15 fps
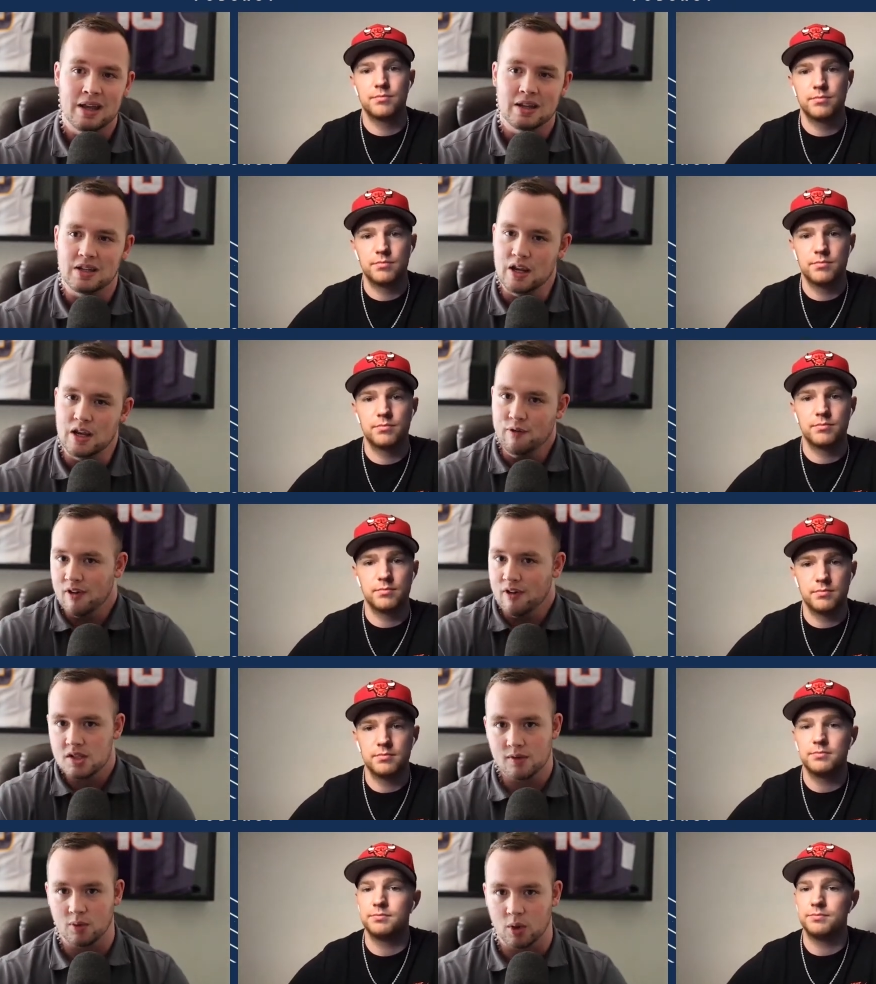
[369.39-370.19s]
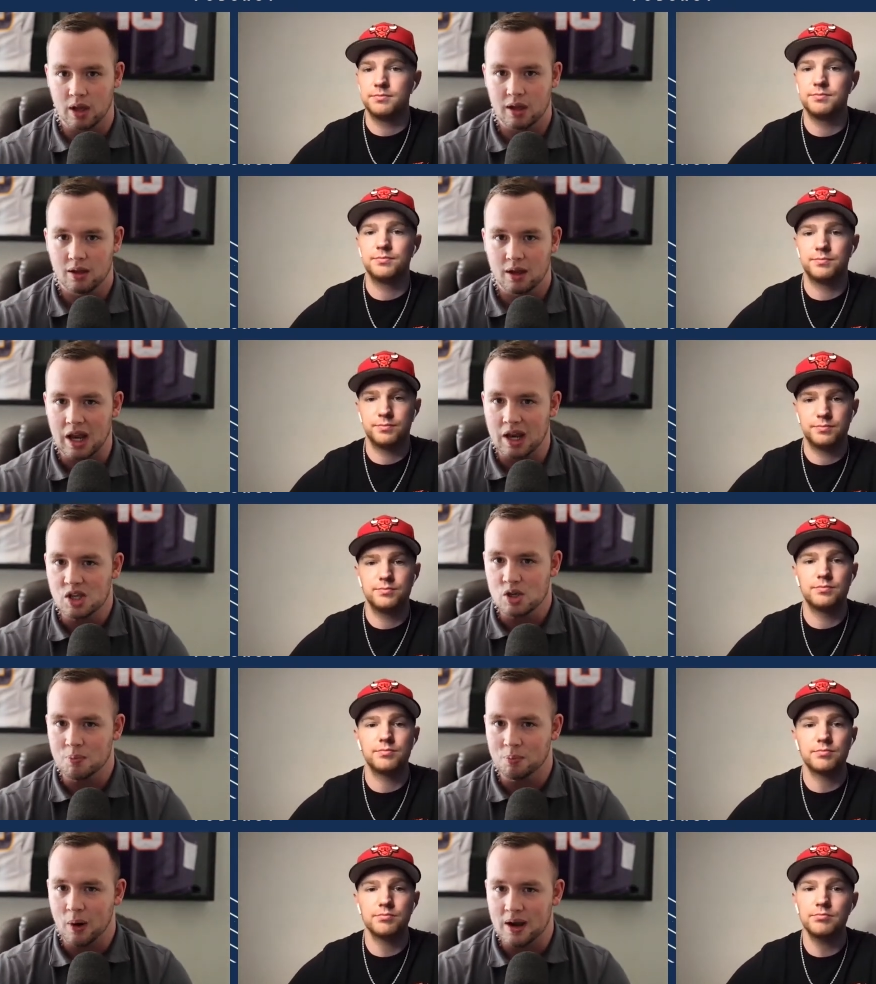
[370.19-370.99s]
Speaker 1: Defensively, any
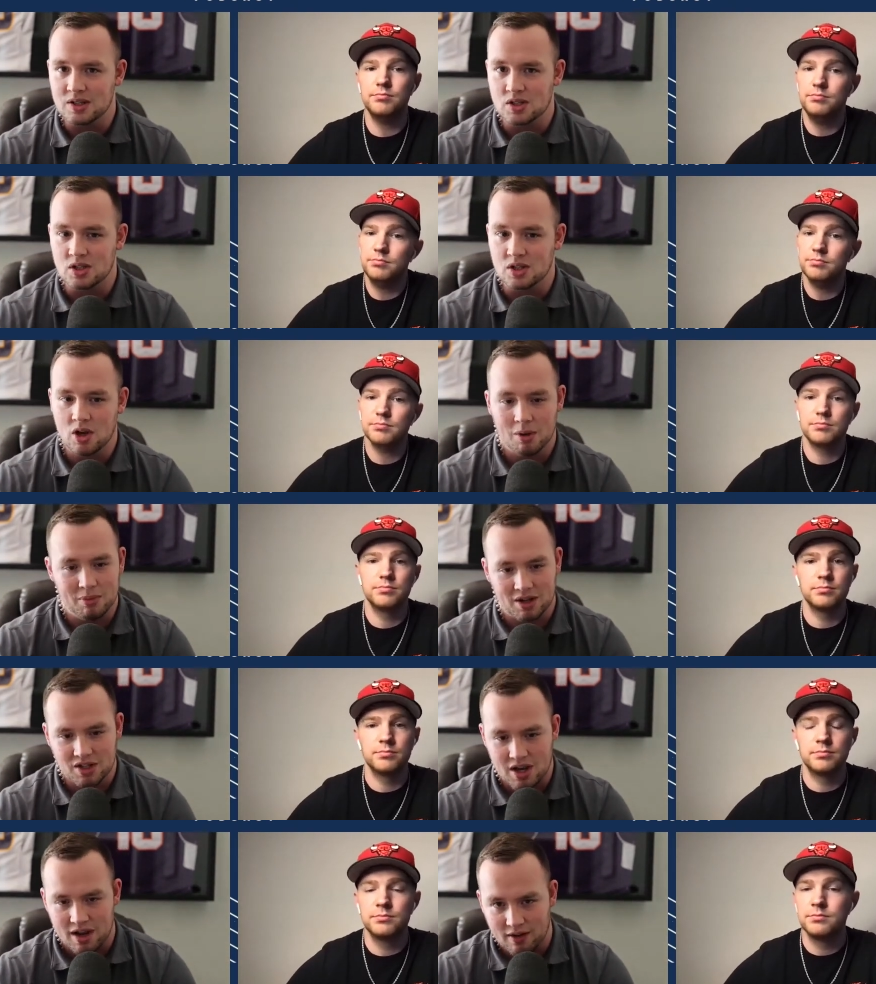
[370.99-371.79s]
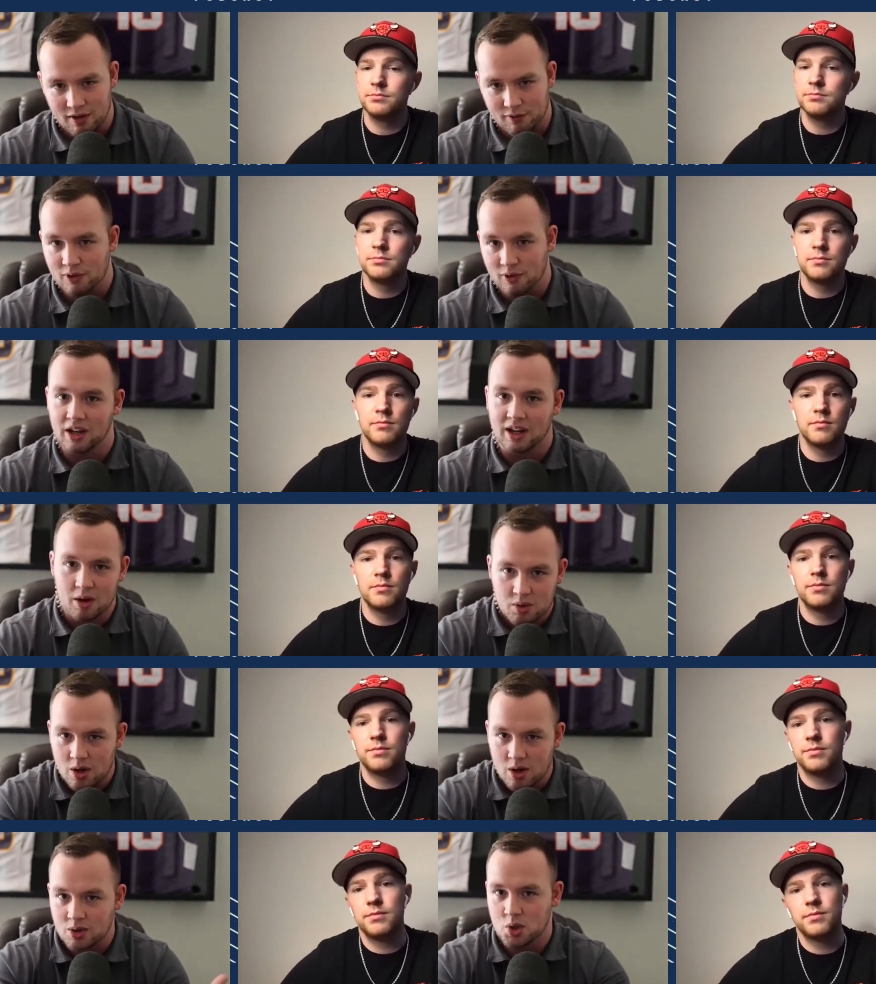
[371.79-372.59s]
surprises to you? I mean, because I, I, feel like it
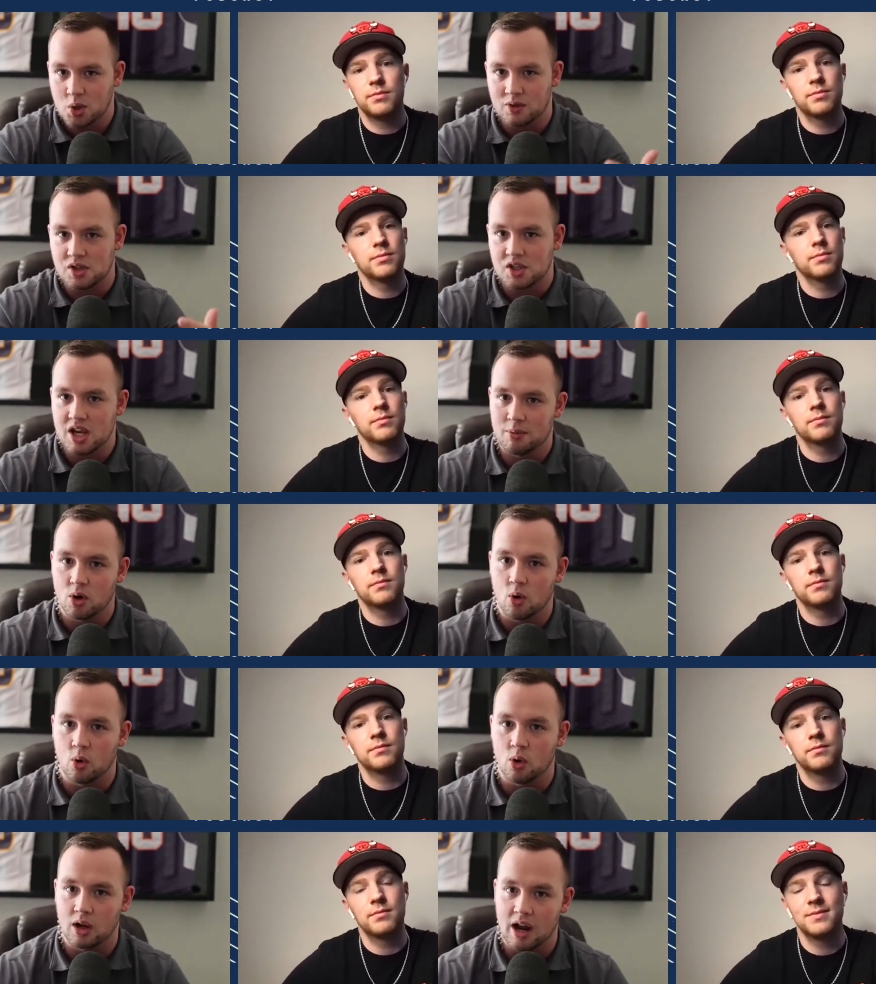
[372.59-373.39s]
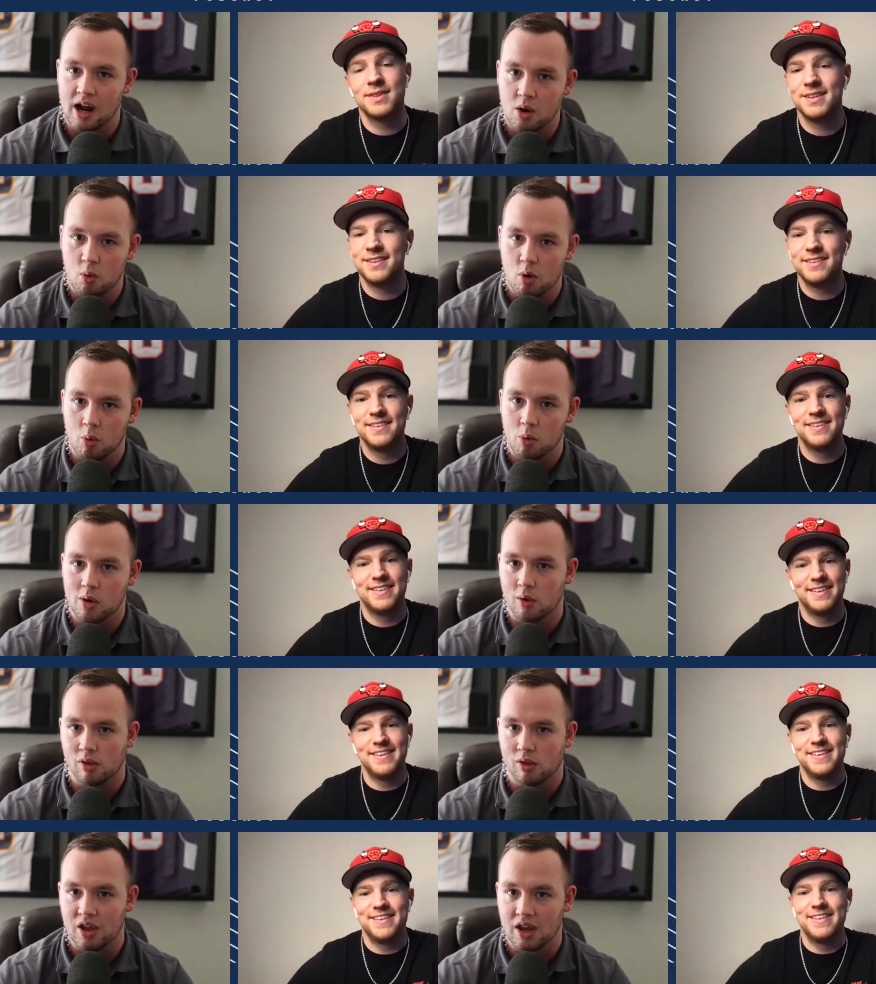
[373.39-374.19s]
was also on the same accord of kind of what we
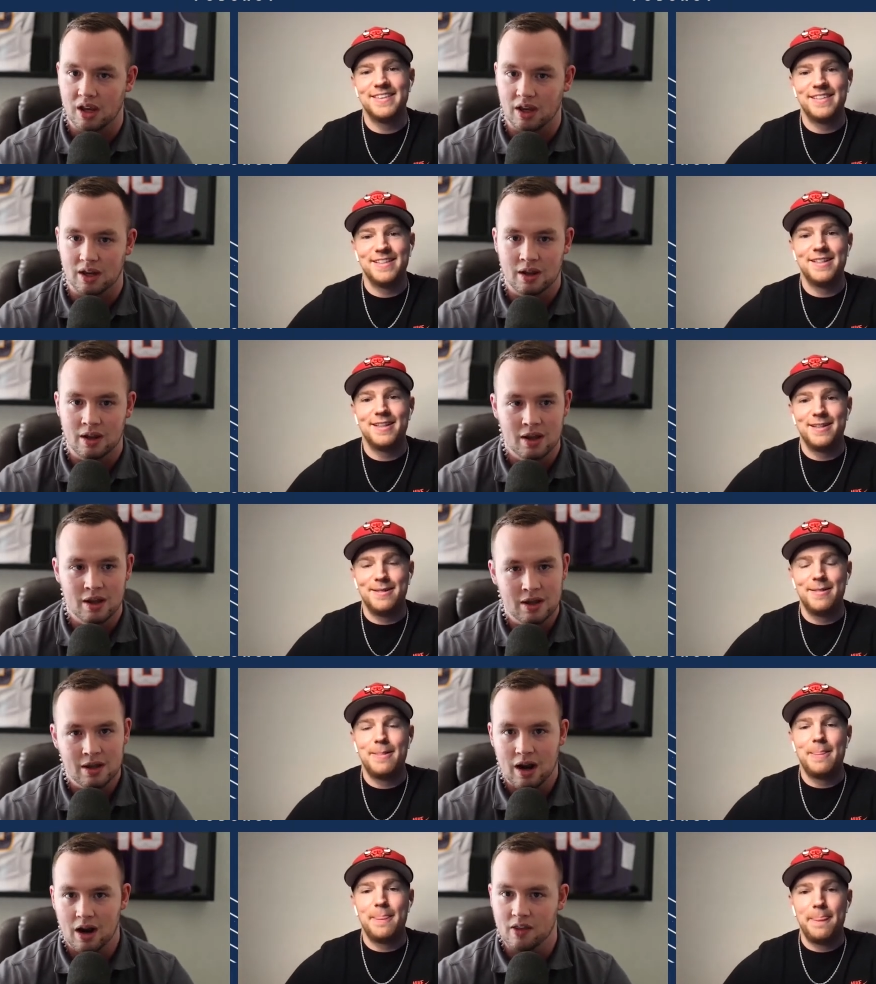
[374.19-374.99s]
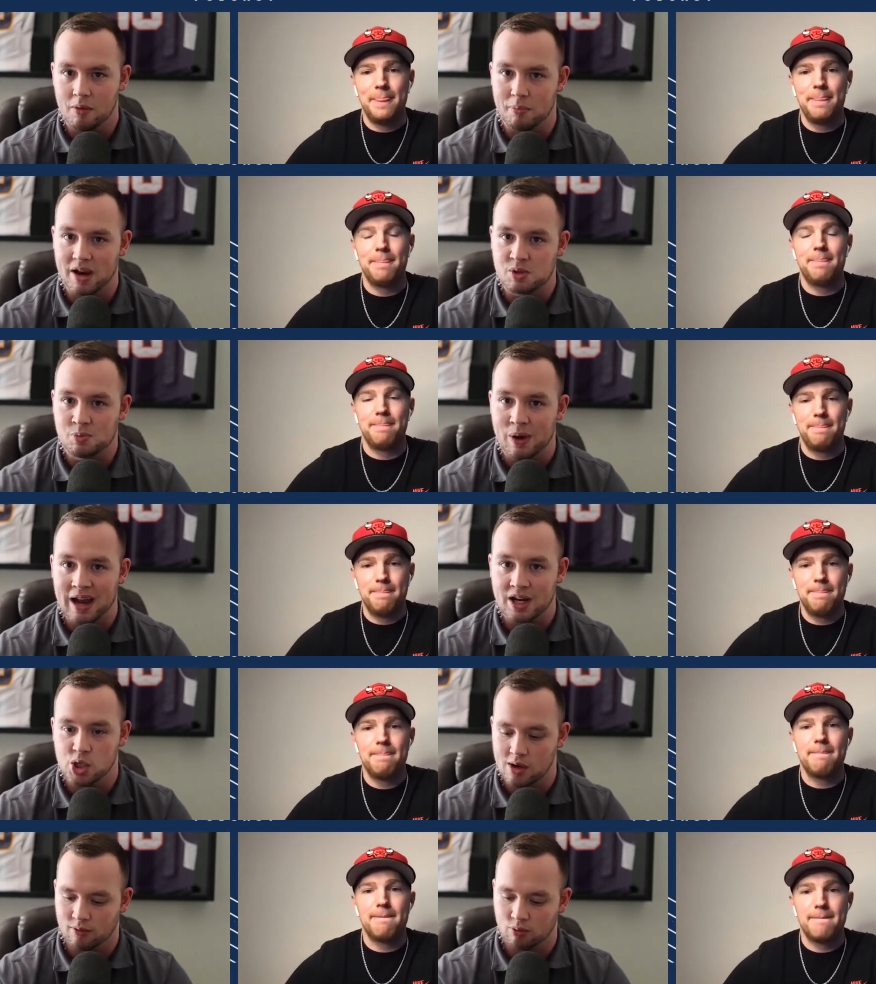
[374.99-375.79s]
were thinking on the base
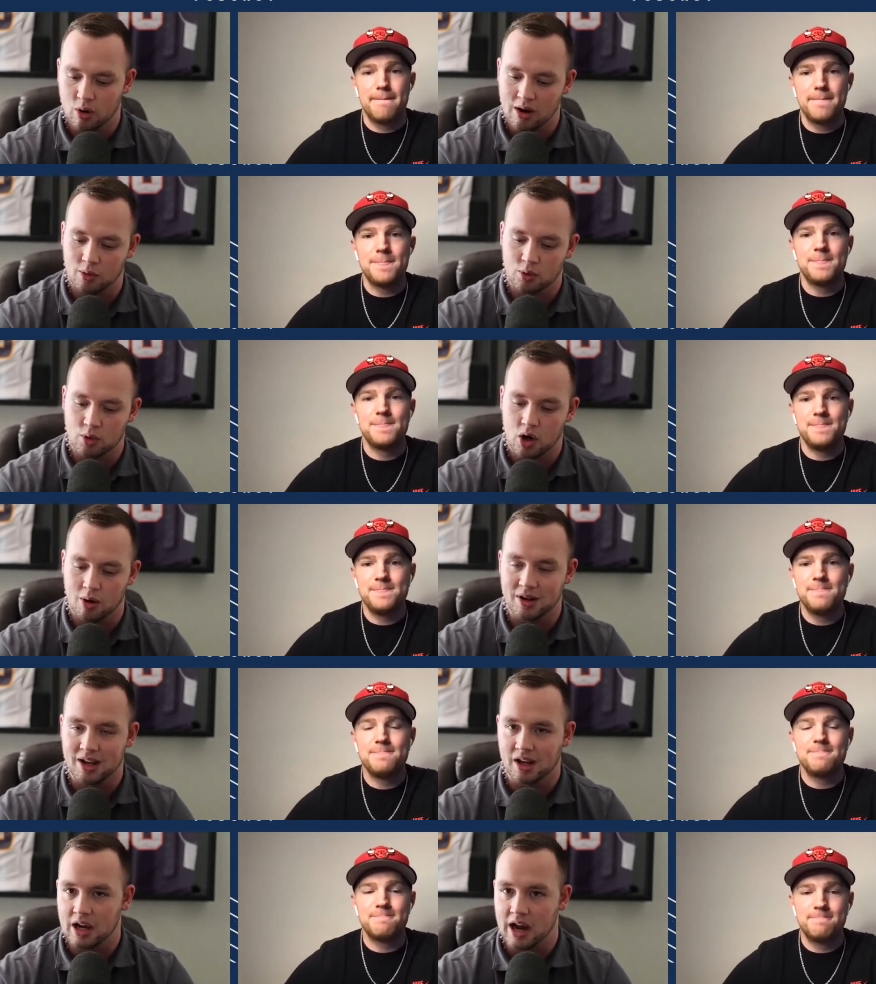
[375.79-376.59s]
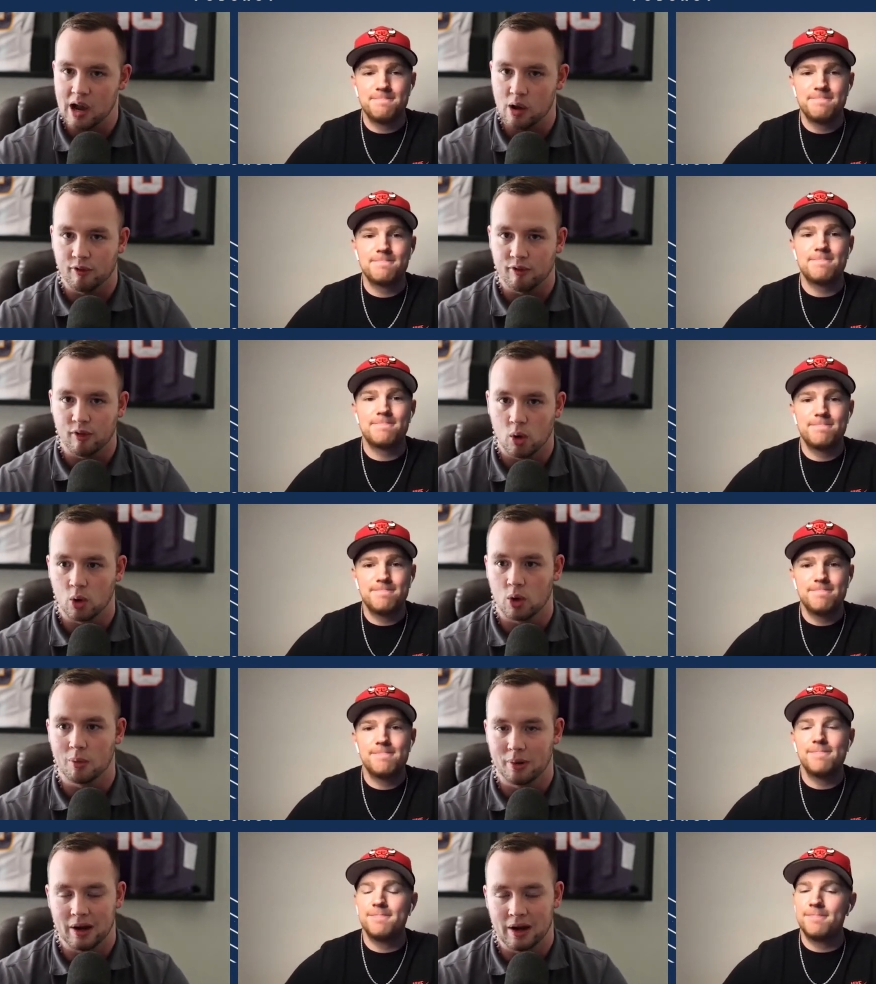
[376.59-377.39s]
package, you have Ronald Darby and Kyle
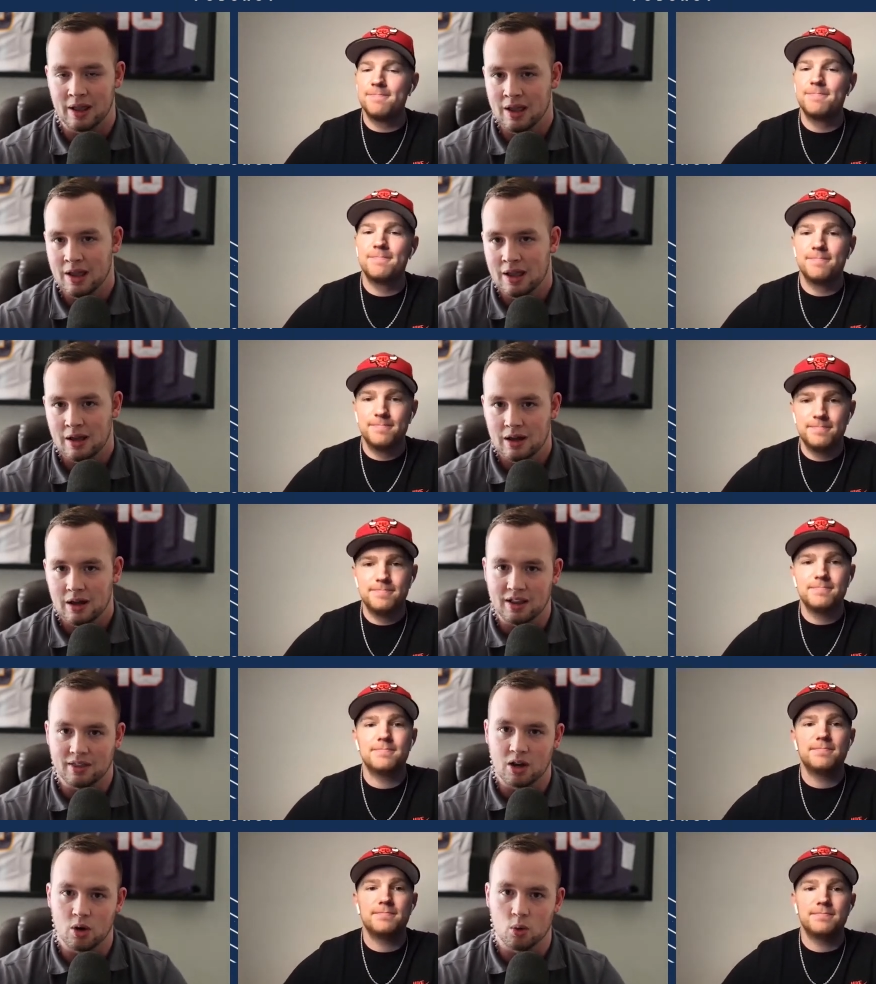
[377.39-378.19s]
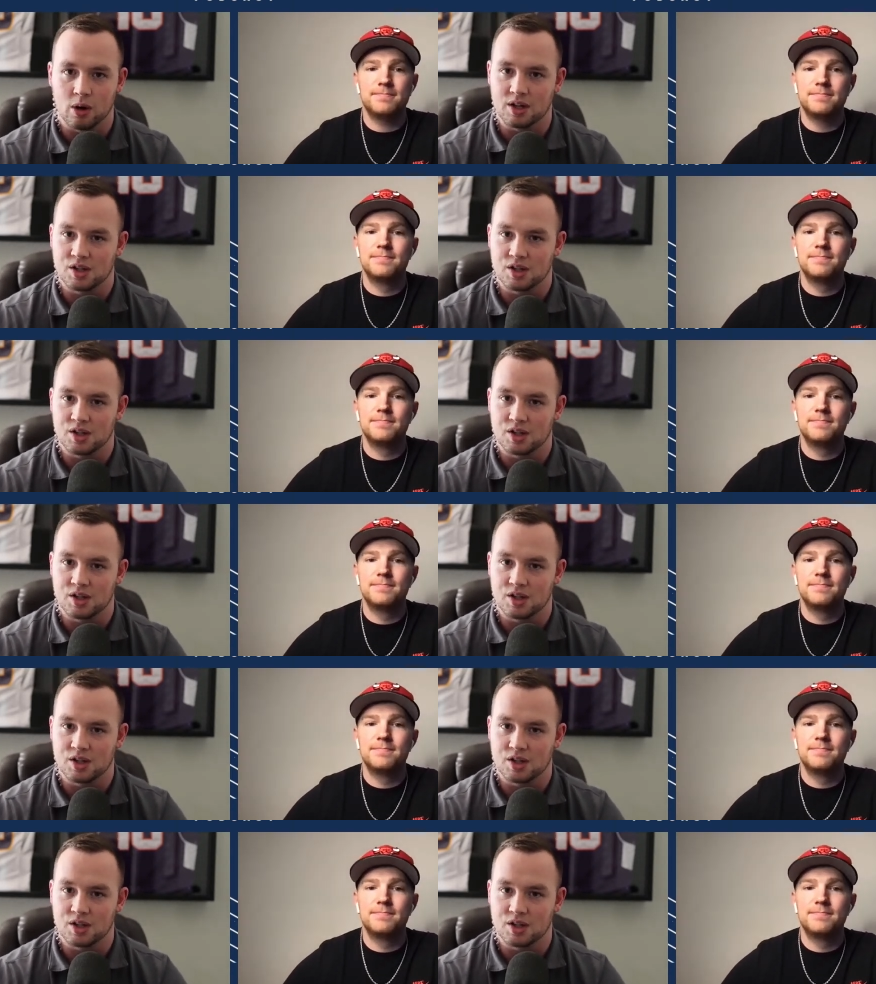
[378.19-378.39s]
Fuller, but I think we're going to